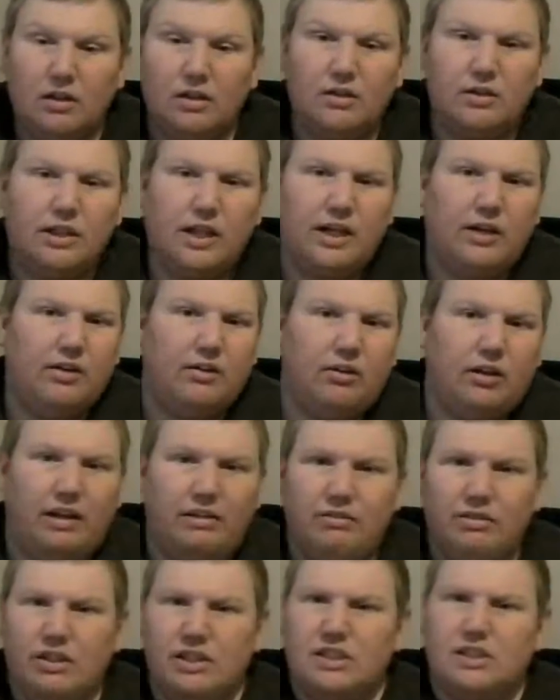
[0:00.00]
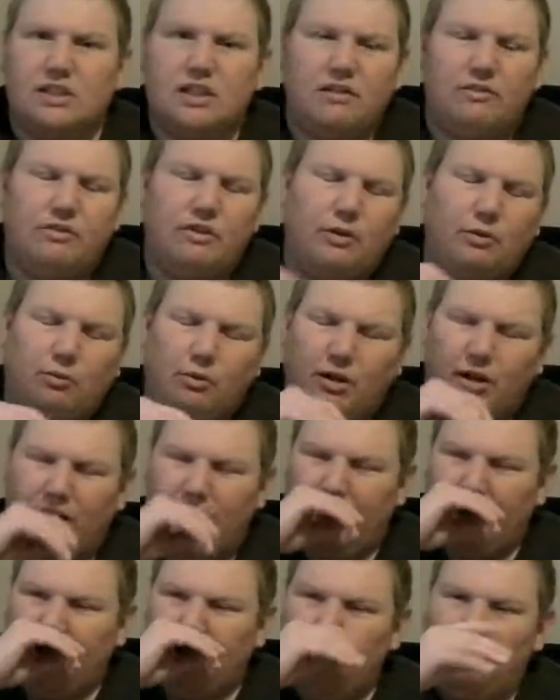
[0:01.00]
Taker leaving his stuff in the
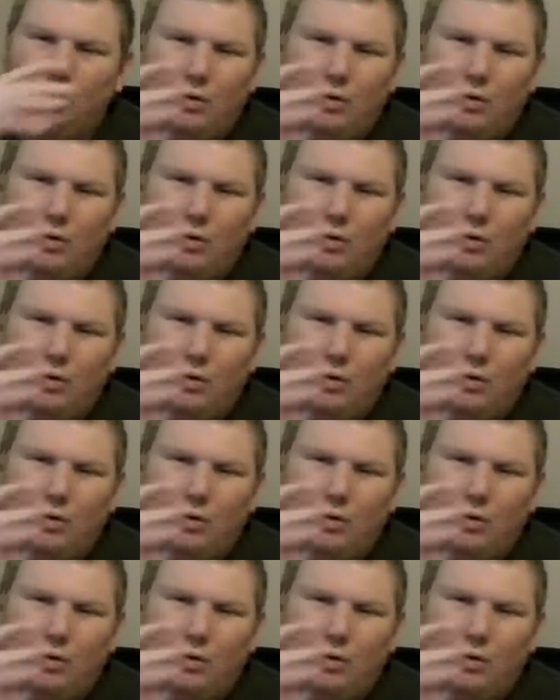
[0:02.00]
ring,